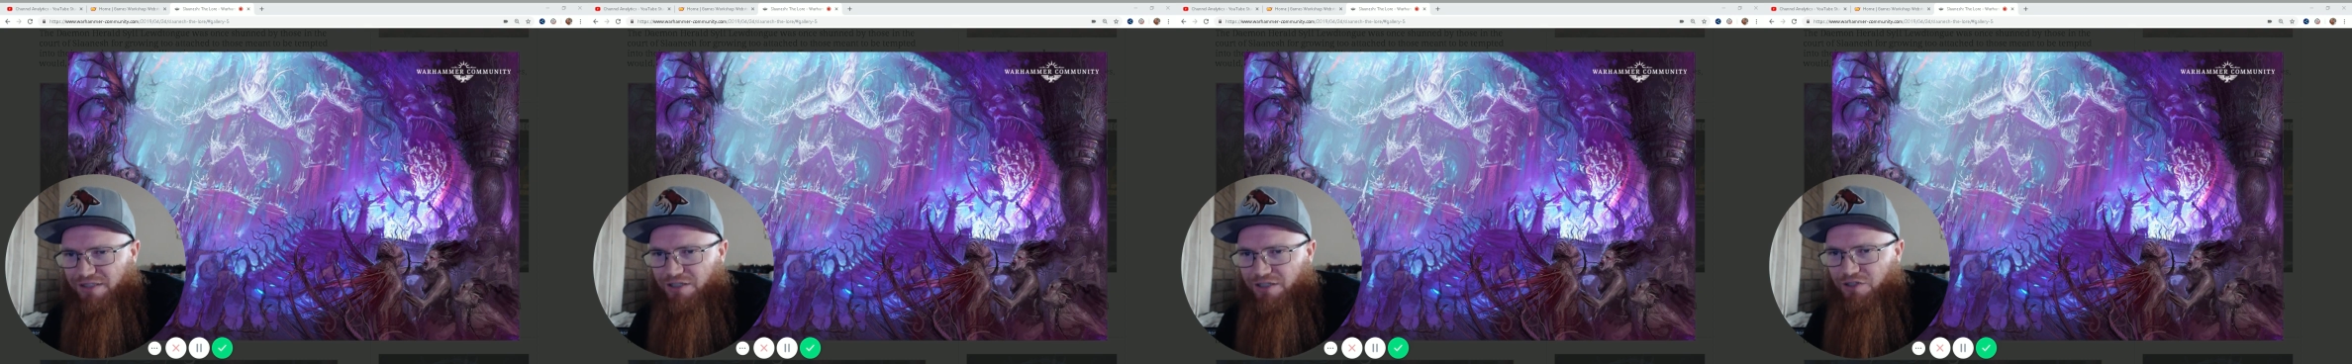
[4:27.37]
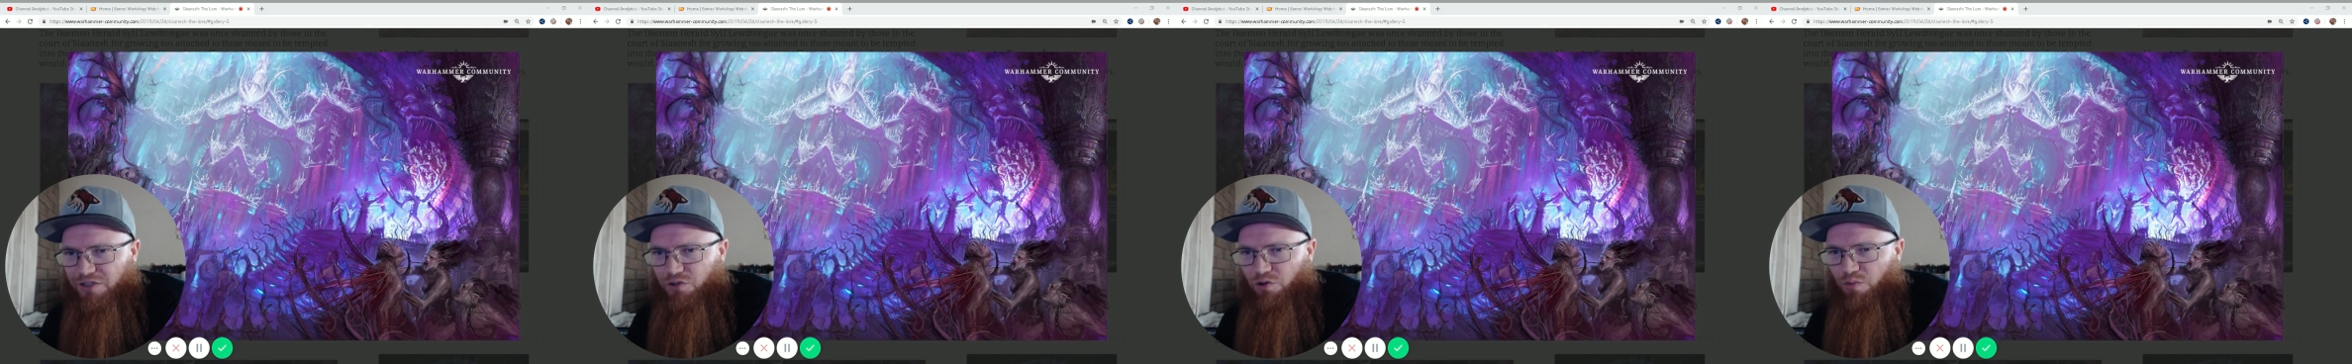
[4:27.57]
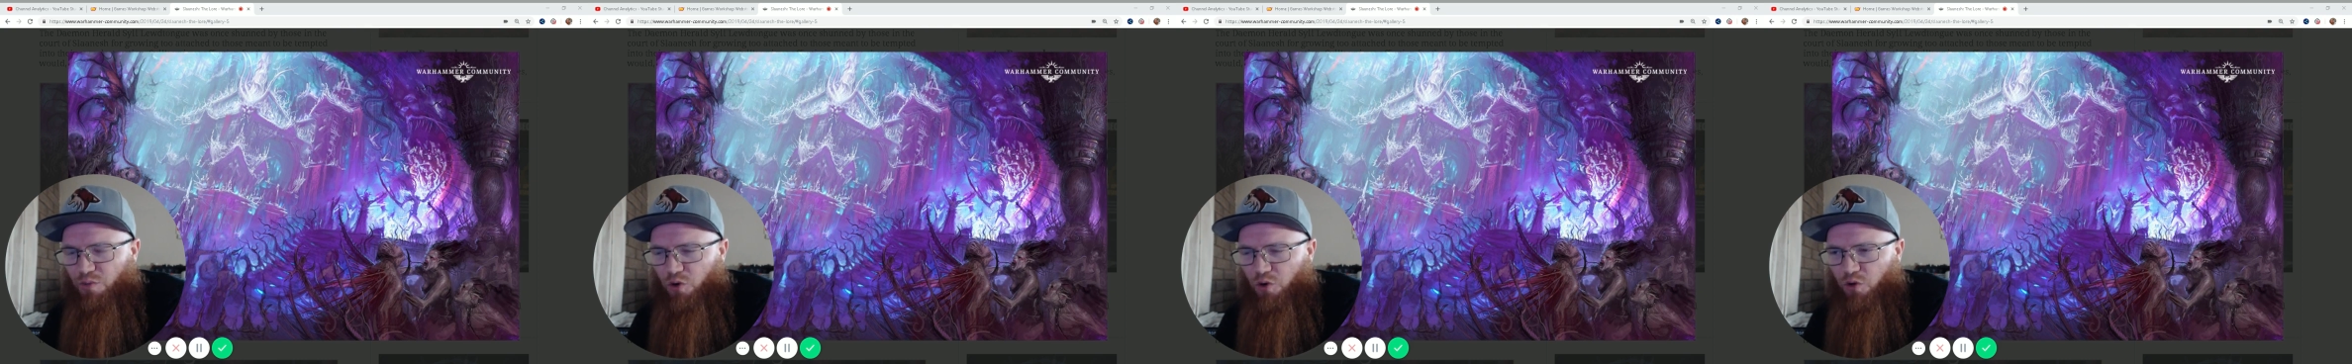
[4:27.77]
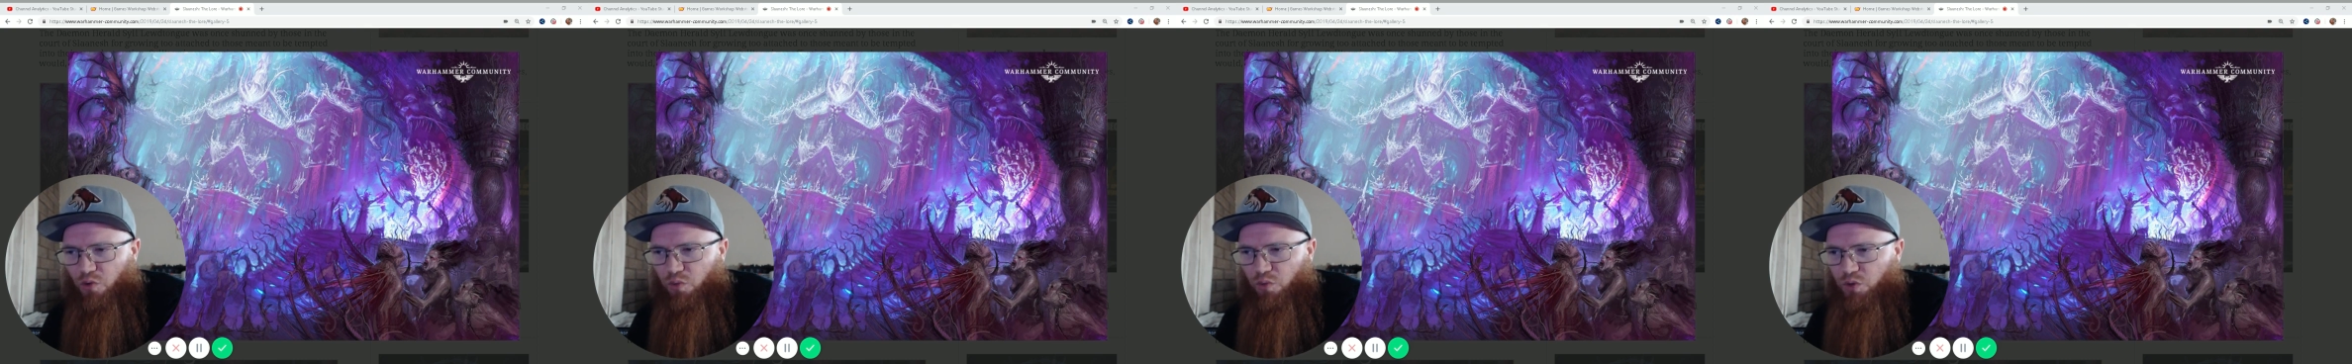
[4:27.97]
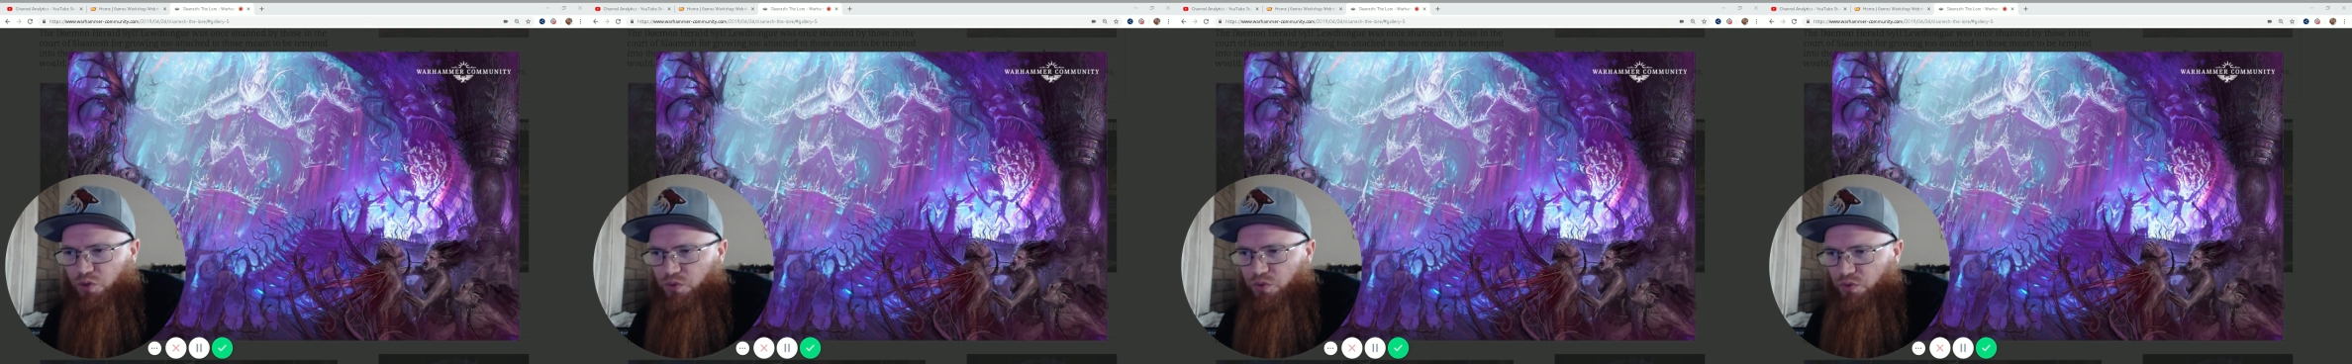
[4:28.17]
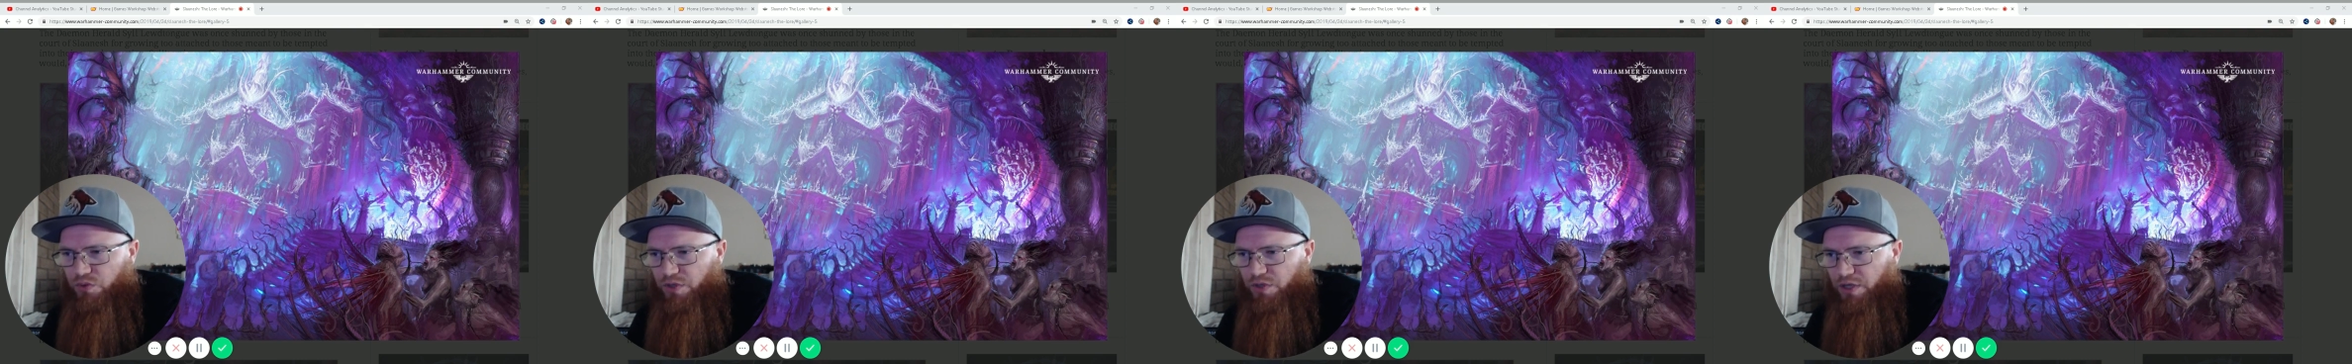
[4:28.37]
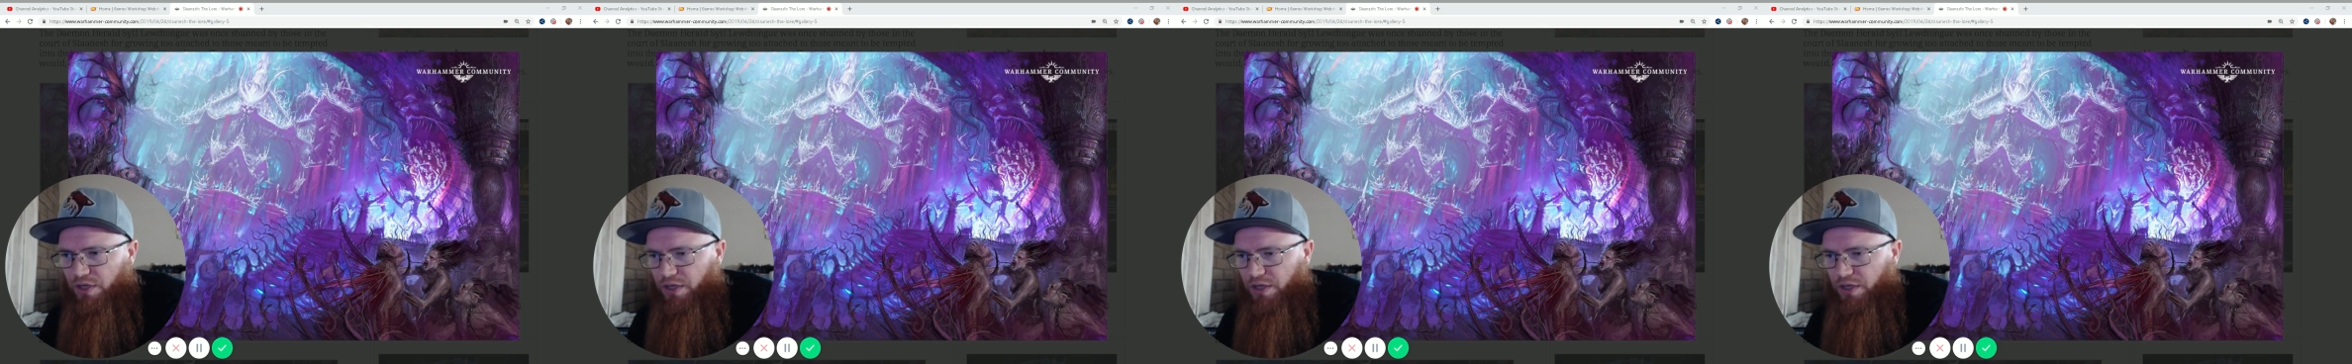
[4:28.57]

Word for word: to do a mortal wound,